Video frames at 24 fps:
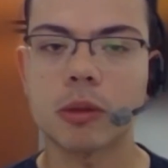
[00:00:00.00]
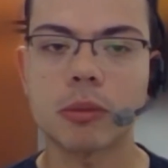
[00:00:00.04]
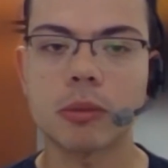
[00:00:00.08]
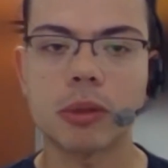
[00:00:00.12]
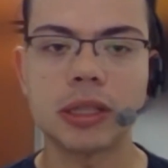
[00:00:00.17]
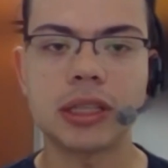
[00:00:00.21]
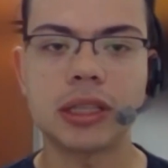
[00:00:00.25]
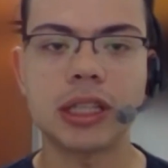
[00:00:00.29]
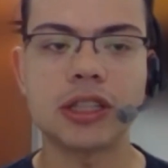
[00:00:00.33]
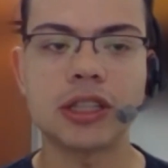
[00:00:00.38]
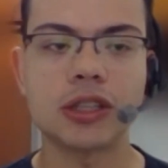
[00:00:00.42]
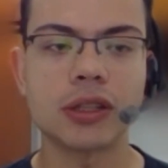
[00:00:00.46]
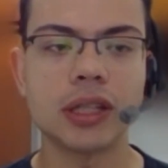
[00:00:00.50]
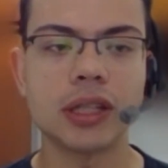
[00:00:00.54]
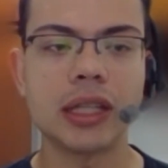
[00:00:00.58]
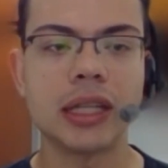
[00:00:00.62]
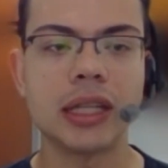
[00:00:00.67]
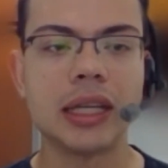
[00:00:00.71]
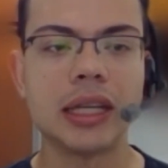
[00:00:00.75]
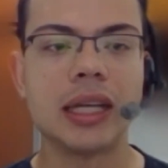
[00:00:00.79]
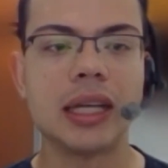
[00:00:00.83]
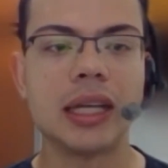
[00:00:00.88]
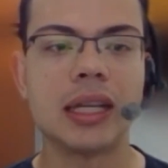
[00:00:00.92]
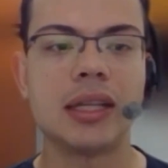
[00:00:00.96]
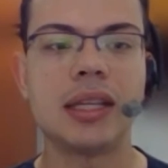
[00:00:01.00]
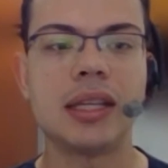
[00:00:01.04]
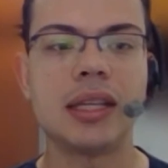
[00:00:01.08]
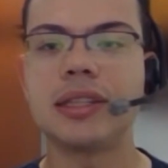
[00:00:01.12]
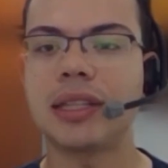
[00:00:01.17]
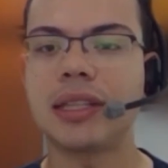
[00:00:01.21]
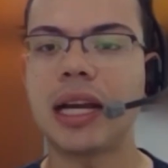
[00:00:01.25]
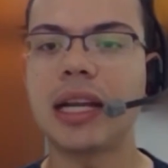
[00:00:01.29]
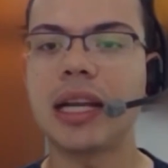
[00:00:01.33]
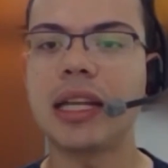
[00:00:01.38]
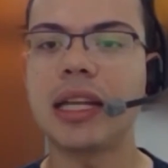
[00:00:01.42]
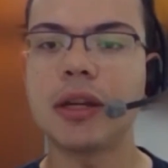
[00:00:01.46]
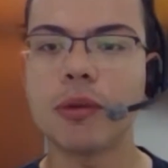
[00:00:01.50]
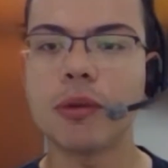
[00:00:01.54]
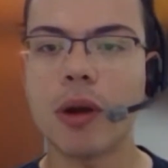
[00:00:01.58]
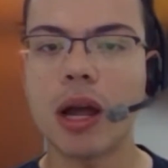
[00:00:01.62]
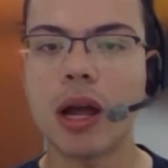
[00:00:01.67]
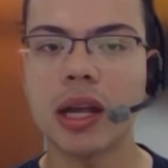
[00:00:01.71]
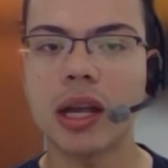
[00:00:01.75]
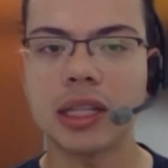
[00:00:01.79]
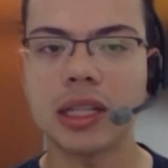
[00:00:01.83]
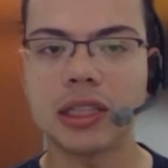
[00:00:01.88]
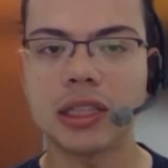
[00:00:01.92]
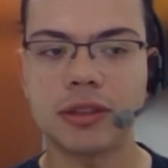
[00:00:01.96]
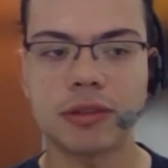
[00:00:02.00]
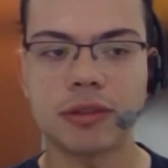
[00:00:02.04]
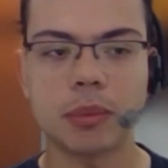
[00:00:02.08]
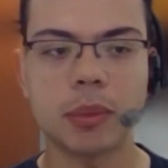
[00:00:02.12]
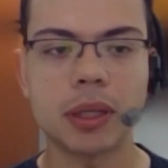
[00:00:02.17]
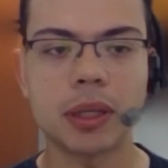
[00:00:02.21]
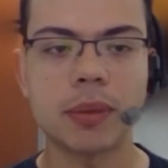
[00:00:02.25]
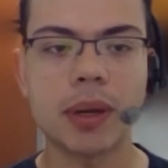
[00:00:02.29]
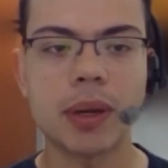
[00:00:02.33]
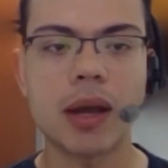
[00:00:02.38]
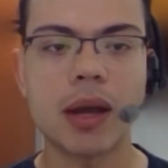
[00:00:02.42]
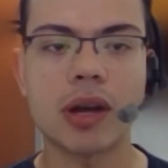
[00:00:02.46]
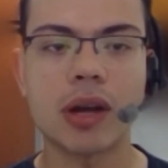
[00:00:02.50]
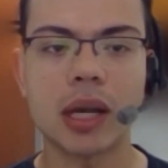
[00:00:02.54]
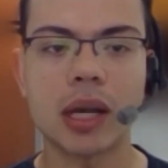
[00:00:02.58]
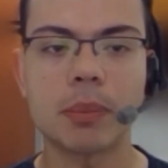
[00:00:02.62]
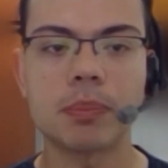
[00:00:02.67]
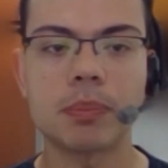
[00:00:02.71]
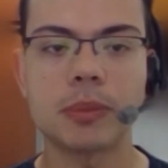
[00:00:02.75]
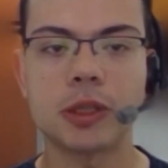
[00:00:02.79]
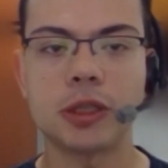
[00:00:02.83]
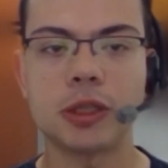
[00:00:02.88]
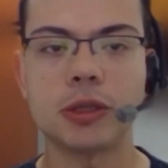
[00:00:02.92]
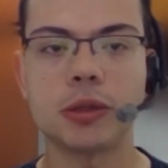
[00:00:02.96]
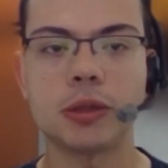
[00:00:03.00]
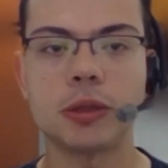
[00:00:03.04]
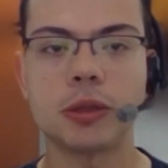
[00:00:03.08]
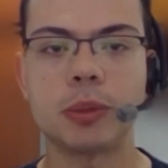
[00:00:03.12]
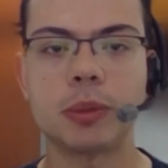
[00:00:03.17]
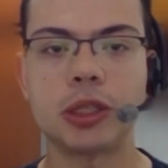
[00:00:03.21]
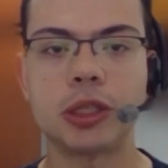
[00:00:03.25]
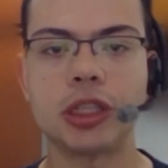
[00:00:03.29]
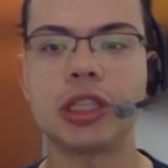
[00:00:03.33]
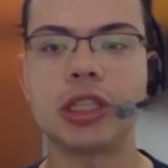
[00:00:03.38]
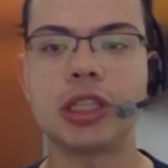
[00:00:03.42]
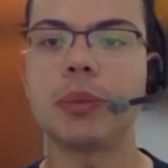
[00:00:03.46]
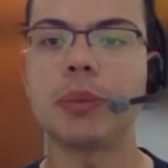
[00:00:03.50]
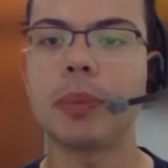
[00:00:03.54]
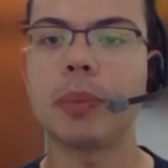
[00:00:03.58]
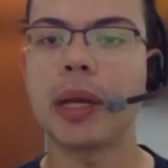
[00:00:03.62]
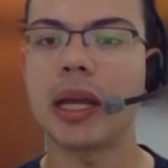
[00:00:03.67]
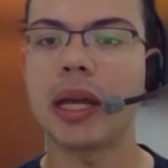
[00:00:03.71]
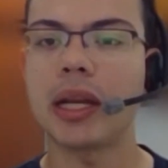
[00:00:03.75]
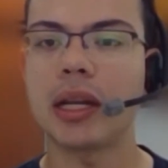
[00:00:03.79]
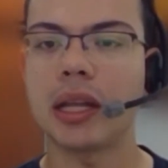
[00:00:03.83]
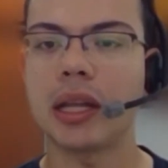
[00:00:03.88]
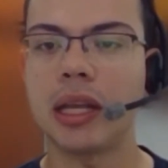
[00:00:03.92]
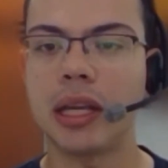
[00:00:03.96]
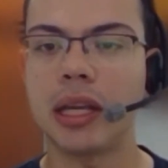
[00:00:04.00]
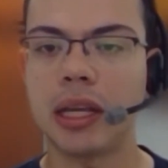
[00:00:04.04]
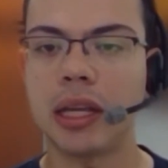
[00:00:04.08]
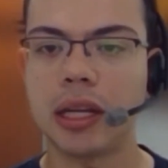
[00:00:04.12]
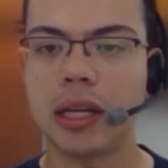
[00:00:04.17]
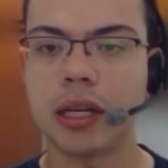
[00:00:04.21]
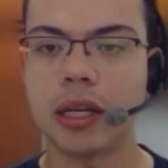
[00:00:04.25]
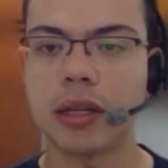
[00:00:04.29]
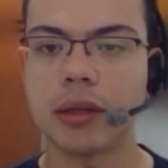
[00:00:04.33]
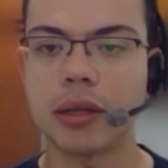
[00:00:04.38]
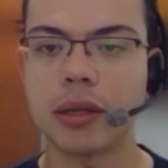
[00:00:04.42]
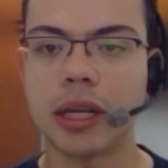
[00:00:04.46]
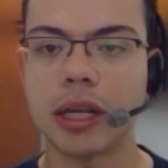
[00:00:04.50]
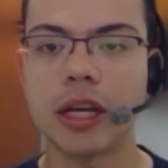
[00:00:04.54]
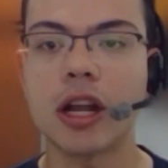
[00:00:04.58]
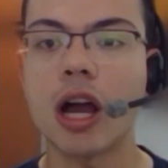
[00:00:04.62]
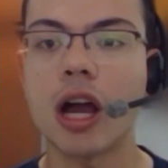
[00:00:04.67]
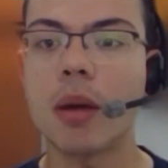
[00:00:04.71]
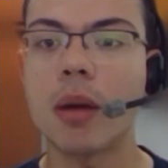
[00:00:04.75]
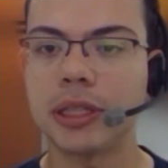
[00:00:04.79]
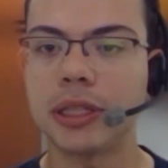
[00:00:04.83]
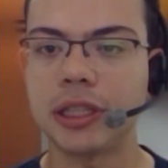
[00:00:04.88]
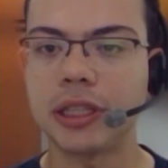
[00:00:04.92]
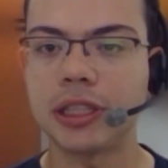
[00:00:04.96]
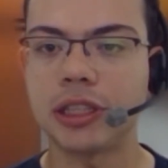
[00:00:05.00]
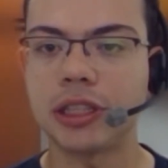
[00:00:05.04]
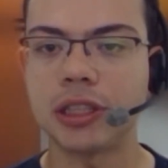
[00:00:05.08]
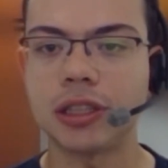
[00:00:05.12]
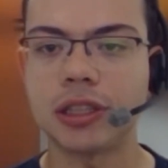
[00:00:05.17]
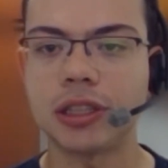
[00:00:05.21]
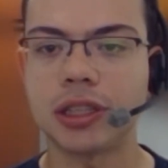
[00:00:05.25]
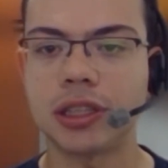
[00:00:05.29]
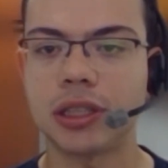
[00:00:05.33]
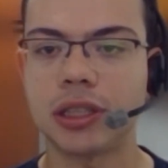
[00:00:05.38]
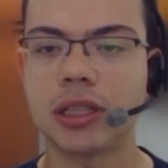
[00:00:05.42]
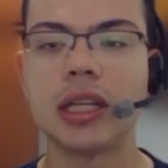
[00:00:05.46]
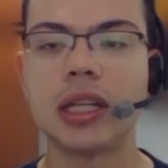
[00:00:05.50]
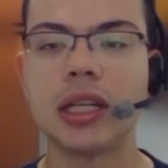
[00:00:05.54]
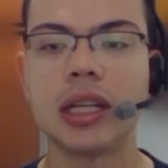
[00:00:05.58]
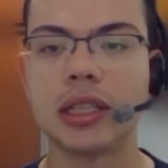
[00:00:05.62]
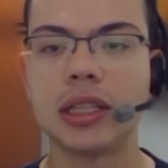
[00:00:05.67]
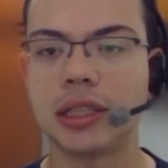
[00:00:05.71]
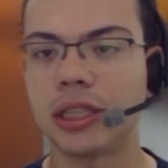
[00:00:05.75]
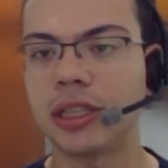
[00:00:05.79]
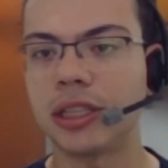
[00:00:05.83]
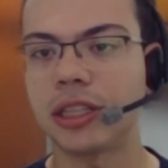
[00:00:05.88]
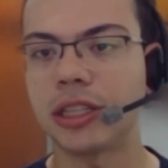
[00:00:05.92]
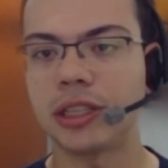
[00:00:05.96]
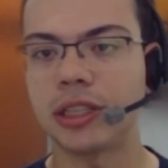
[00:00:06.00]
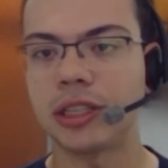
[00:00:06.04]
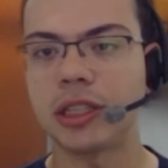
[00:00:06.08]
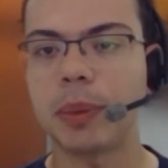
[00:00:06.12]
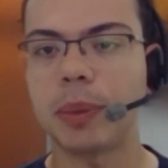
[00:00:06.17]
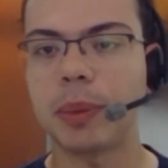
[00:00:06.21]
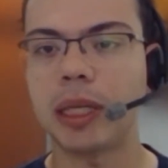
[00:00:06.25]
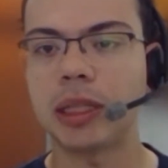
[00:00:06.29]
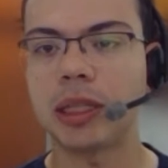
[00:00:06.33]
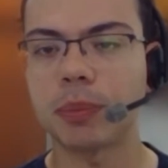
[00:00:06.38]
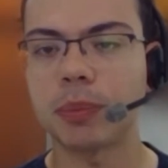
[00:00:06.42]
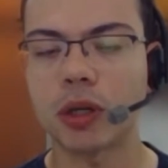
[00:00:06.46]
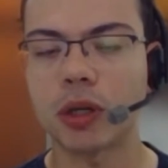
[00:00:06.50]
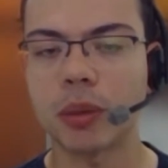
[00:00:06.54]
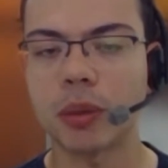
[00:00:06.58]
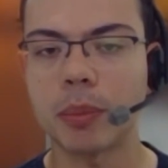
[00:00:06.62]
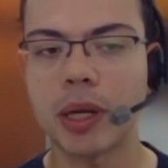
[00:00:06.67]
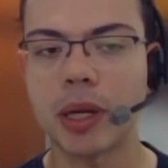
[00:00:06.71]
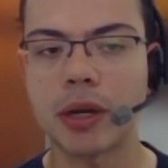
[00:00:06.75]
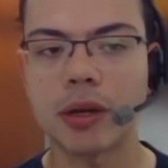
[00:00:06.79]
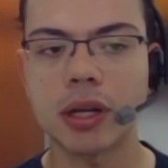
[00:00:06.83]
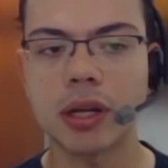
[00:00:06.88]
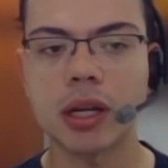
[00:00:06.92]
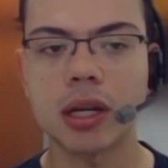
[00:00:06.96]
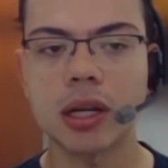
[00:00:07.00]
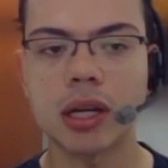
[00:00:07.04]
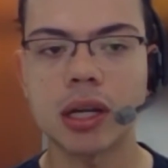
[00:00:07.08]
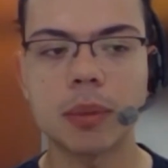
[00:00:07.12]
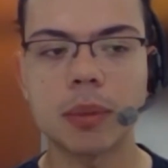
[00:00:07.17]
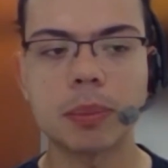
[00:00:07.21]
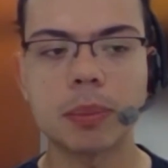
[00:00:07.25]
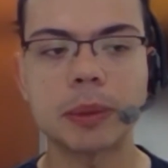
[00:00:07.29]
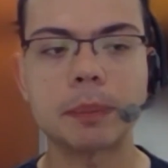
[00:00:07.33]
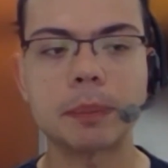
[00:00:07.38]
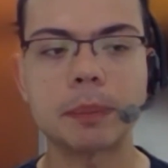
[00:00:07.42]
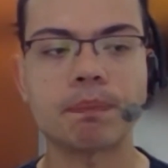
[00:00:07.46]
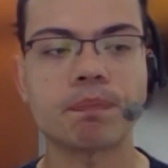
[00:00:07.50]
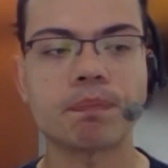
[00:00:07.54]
essentially designing rockets from the ground up to participate in competitions such as the Spaceport America Cup.